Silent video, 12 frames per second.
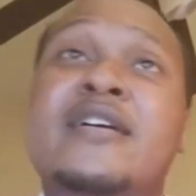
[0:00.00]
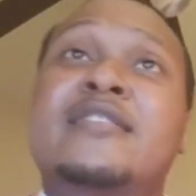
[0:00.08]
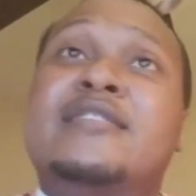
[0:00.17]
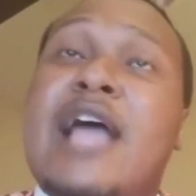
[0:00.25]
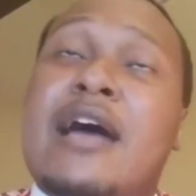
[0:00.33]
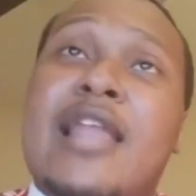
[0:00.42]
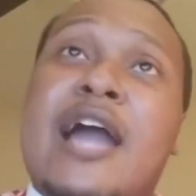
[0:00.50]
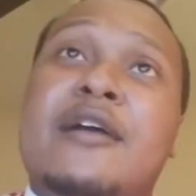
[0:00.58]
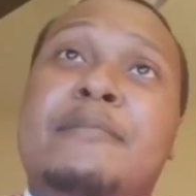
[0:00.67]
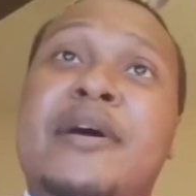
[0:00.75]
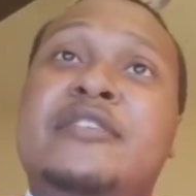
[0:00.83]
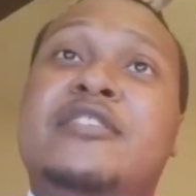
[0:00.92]
Sound like
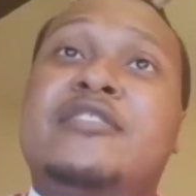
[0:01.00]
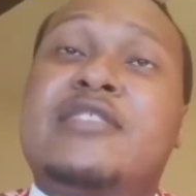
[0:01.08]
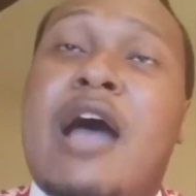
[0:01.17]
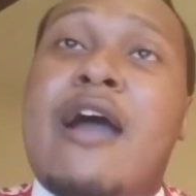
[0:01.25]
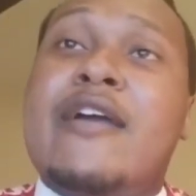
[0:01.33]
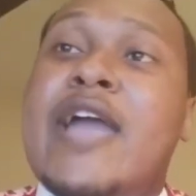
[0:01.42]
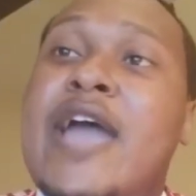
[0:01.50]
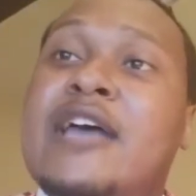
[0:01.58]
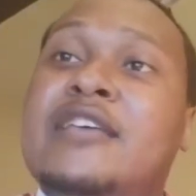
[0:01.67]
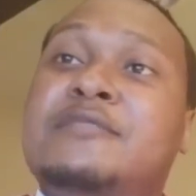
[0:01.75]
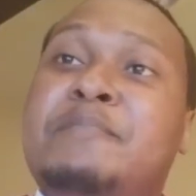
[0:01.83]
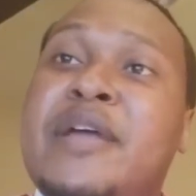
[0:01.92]
a bunch of sorry ass